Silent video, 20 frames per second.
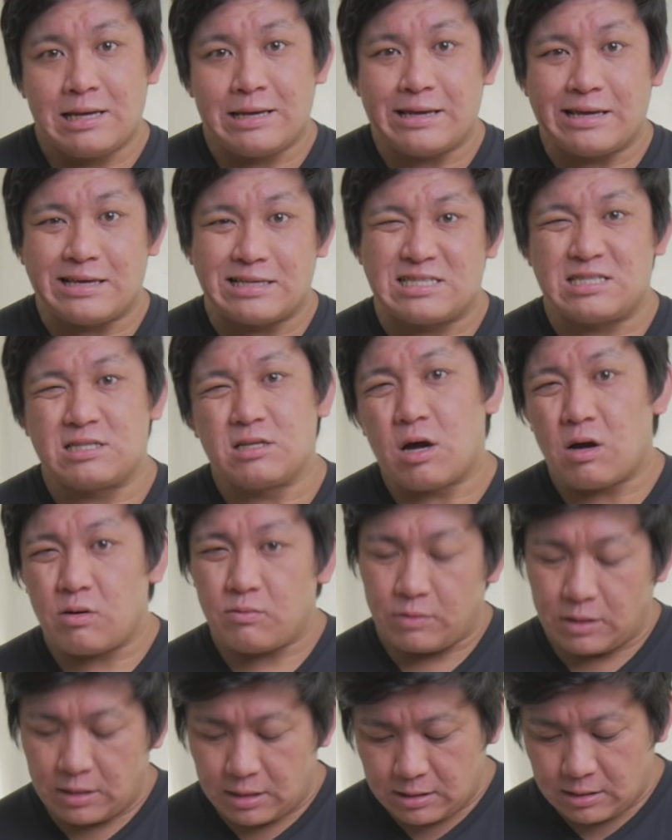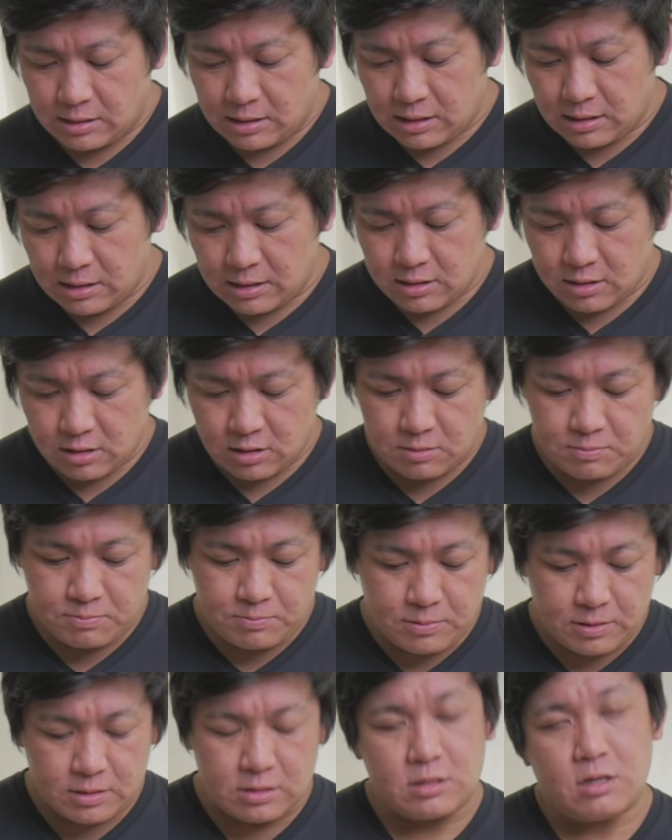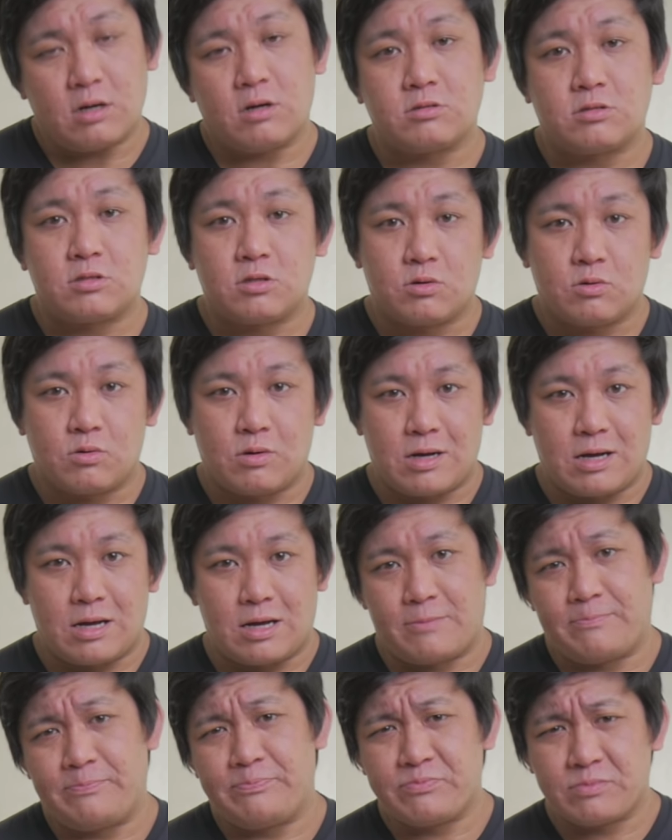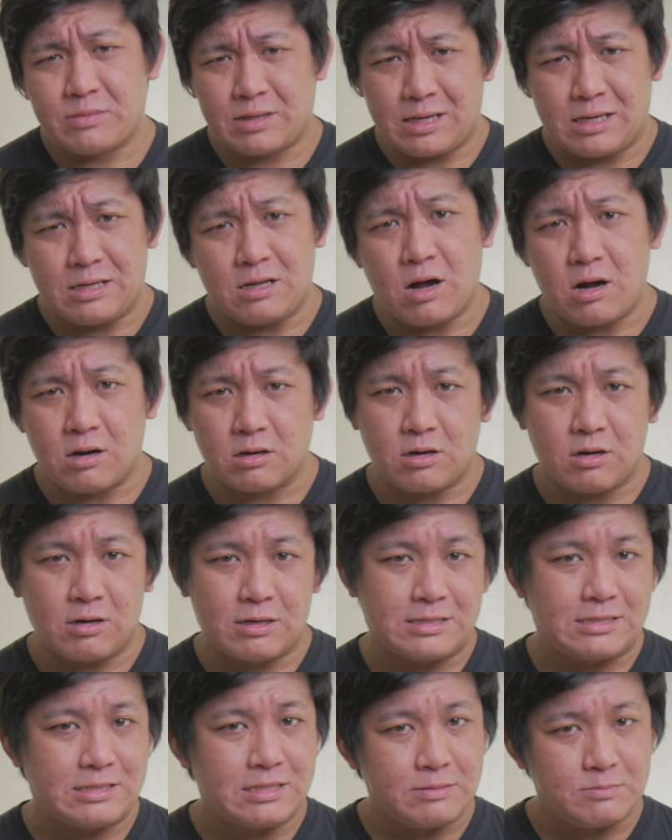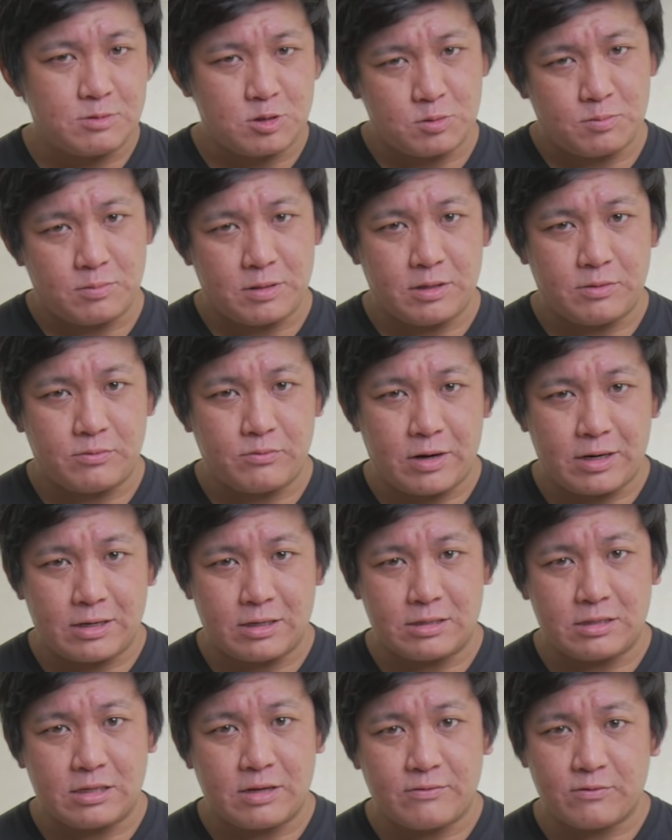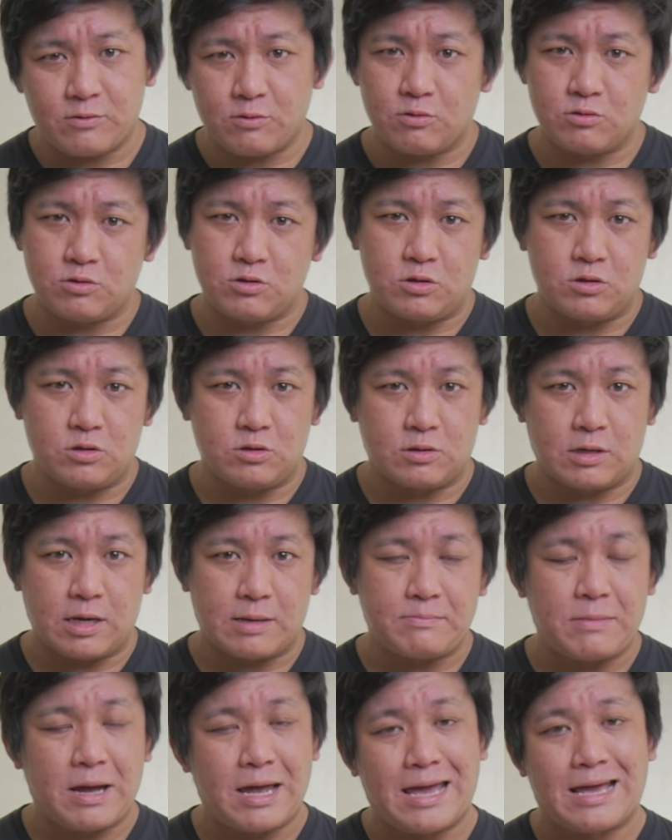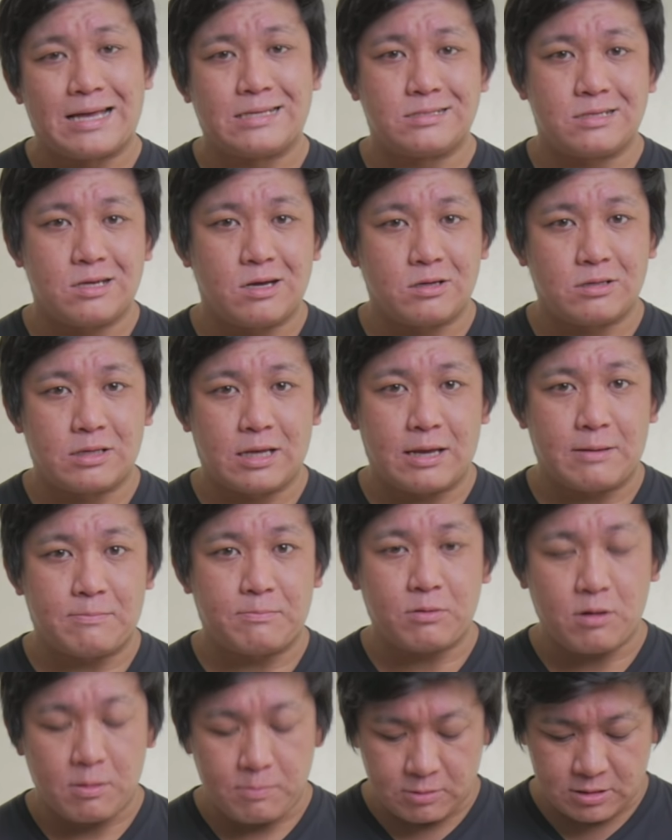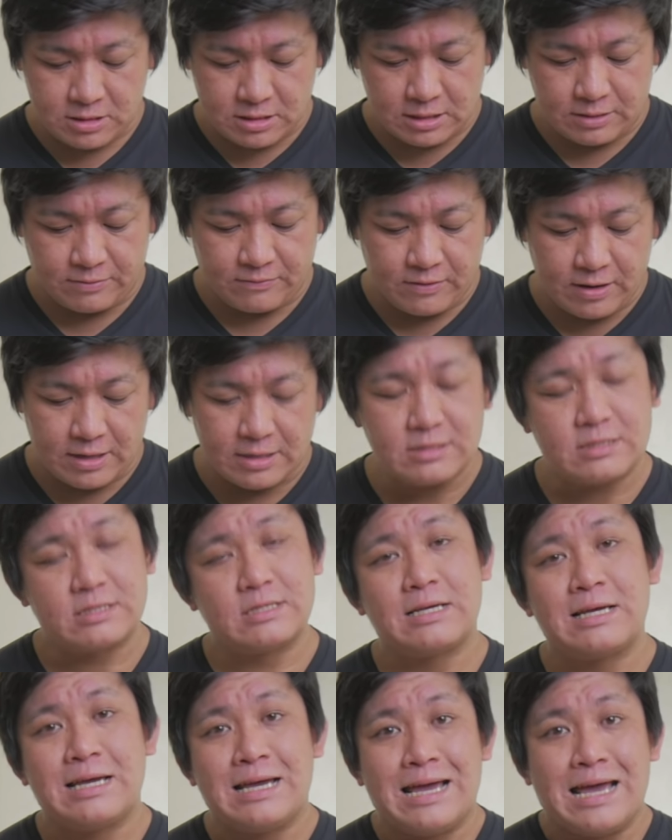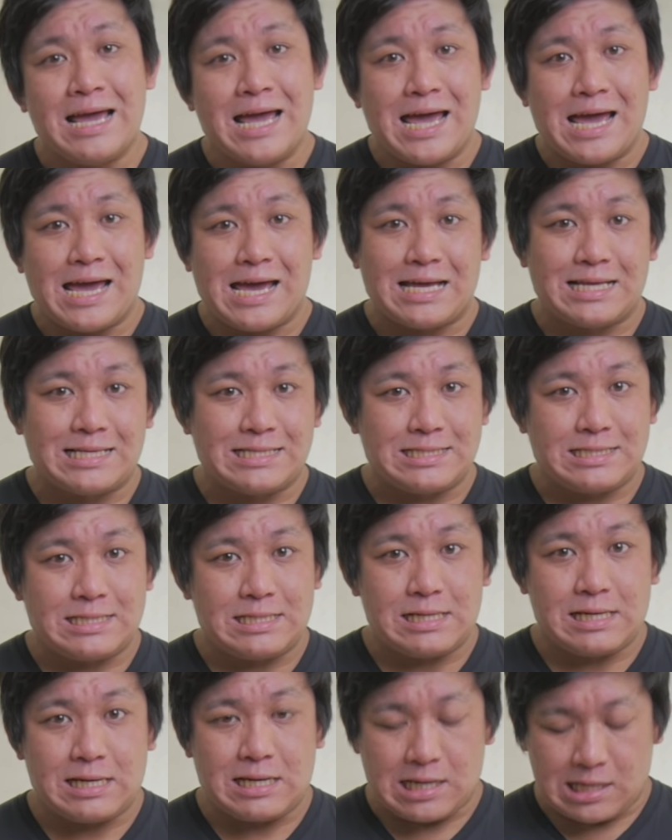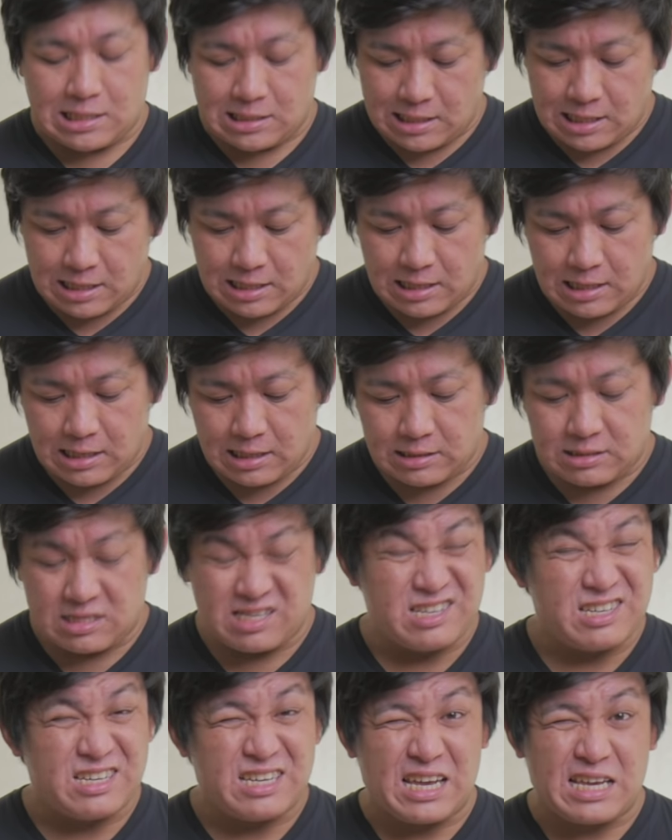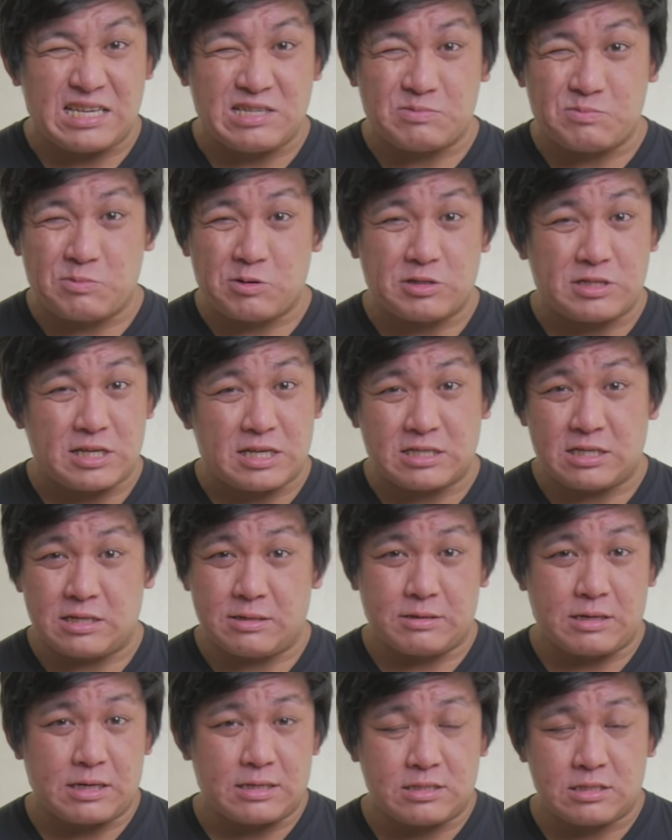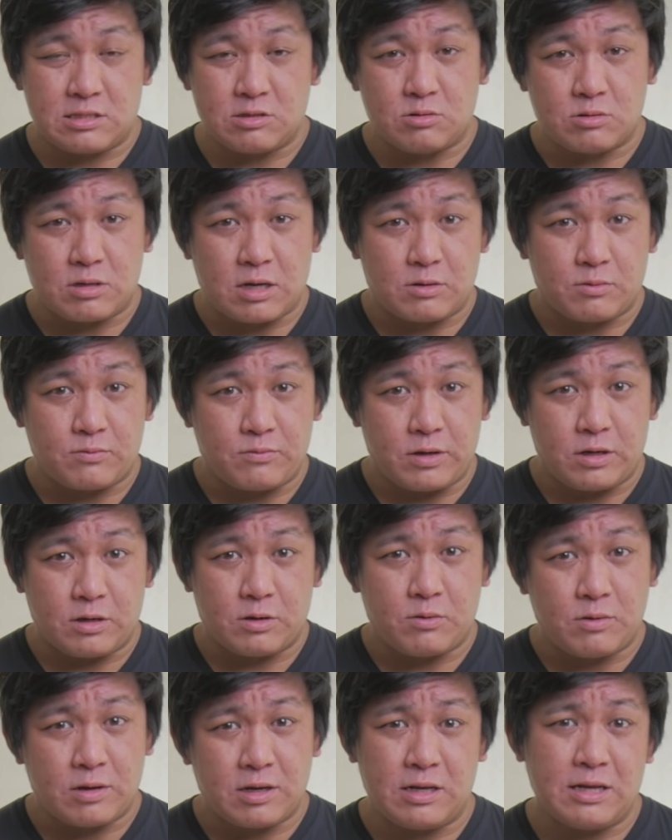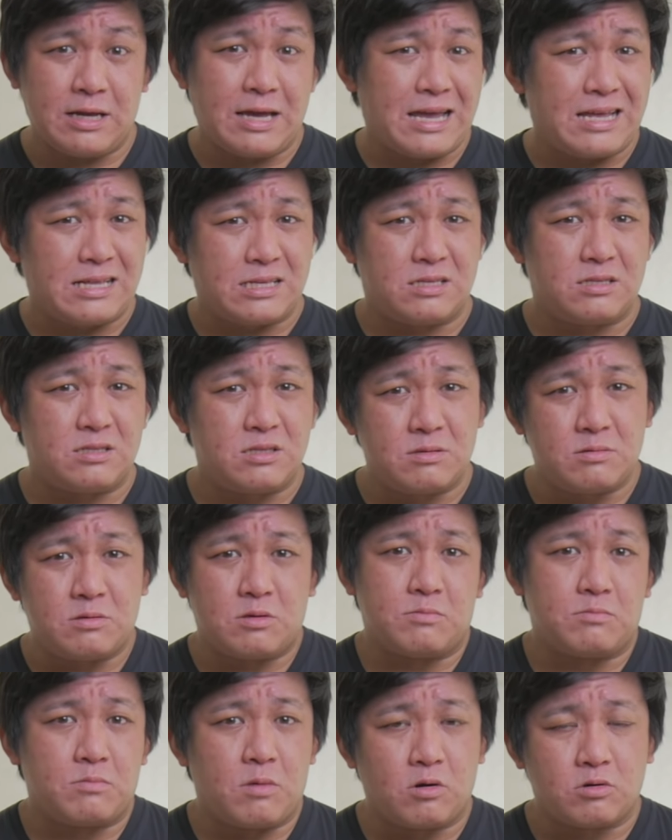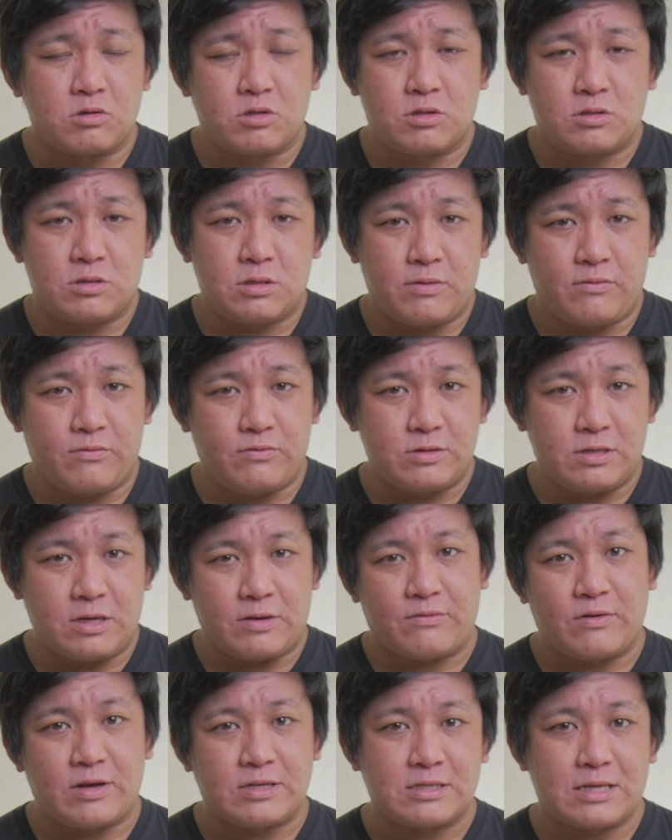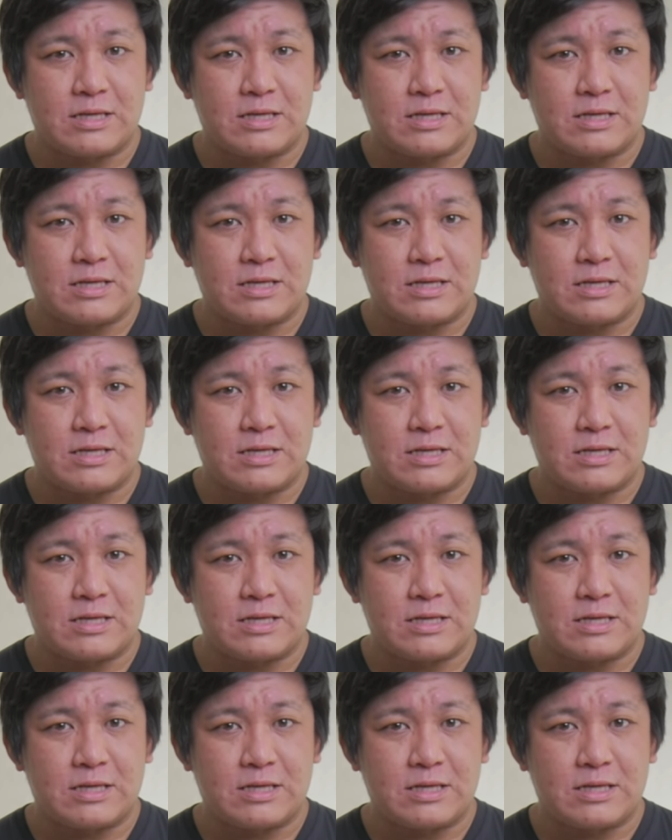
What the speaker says: it's not really needed, but also in Hong Kong it seems to be rather difficult to get my hands on a proper CFast. And yeah, the Angel Birds actually gets sold out really quickly, and the most CFast